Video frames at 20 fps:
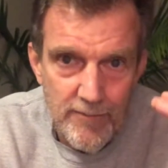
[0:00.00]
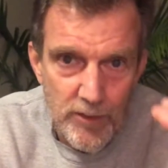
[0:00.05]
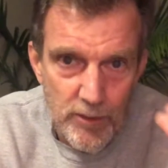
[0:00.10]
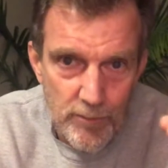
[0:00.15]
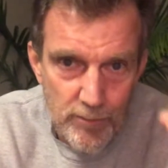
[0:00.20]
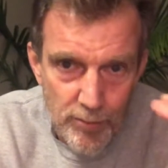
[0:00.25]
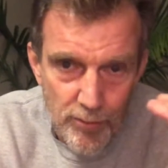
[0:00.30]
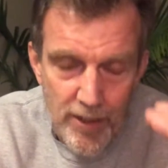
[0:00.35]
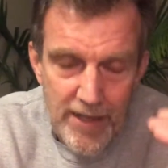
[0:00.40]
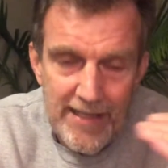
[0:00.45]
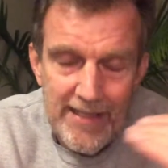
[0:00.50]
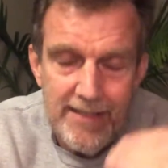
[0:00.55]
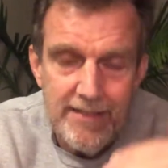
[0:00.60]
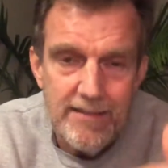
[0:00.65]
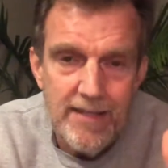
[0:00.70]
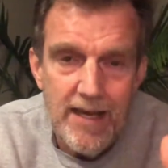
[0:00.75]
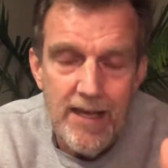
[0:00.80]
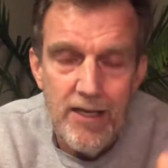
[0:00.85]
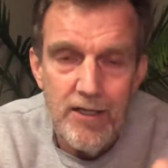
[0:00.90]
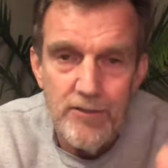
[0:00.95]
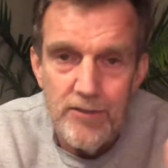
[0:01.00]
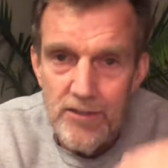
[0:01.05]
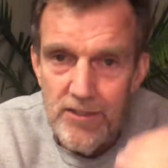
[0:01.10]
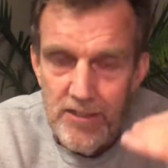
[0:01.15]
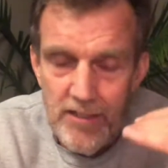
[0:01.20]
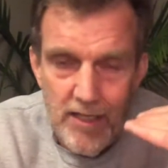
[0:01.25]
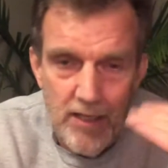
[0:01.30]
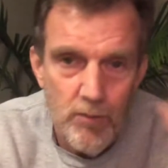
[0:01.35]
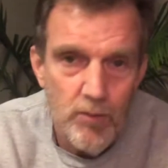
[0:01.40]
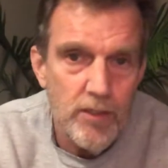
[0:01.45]
break it down. You
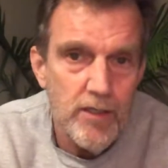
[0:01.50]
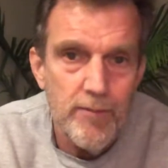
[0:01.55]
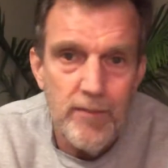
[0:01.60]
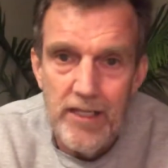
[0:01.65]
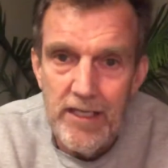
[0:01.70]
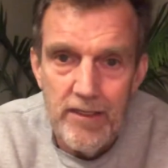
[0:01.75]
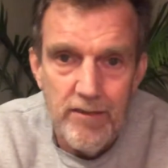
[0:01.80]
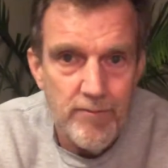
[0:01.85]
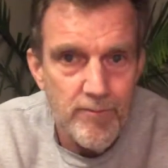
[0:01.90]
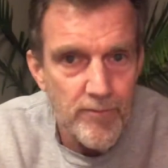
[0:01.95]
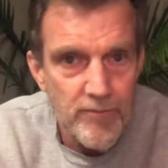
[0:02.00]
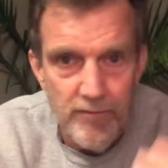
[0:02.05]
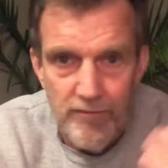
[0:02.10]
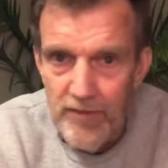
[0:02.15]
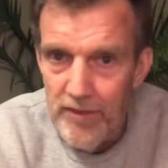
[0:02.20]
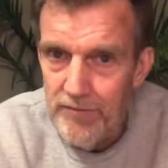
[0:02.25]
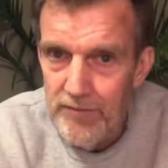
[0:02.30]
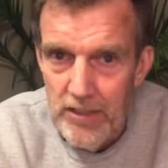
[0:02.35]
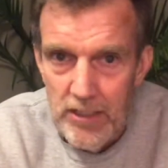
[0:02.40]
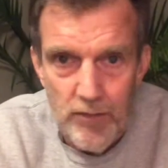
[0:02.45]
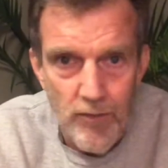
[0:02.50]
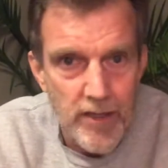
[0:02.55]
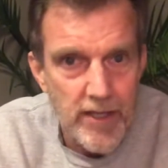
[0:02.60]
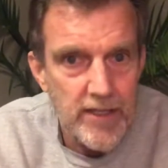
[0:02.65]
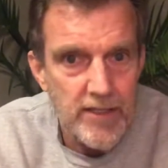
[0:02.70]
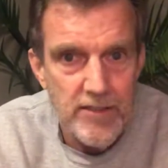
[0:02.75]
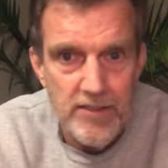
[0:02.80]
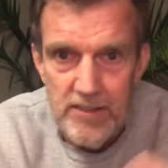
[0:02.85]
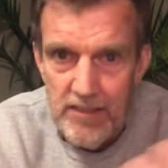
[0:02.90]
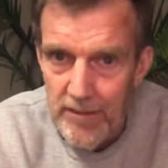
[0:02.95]
say, I want to make 50
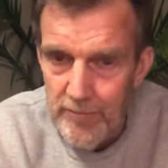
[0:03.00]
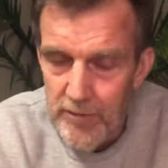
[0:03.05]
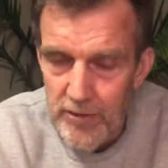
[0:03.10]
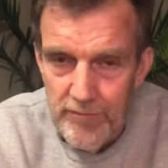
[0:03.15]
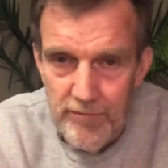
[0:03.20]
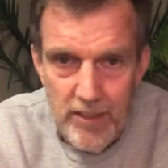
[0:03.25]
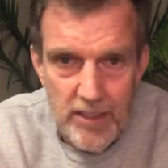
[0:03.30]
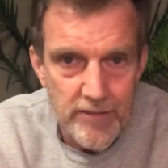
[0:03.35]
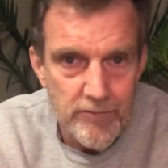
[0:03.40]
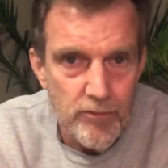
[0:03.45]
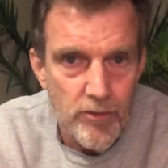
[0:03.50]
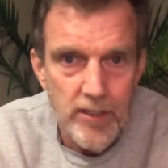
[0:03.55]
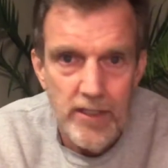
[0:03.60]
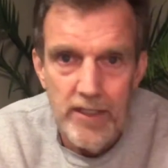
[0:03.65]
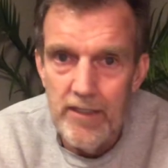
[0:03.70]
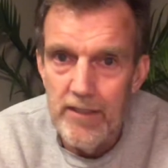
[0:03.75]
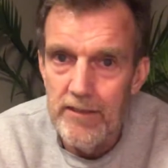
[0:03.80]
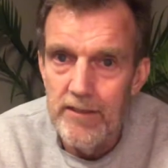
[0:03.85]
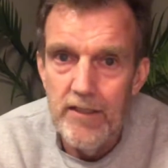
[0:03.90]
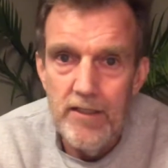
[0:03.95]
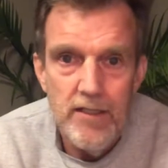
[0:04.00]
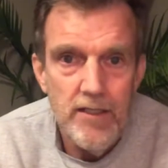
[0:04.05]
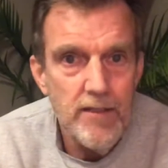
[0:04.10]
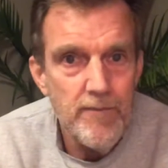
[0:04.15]
grand, 75 grand,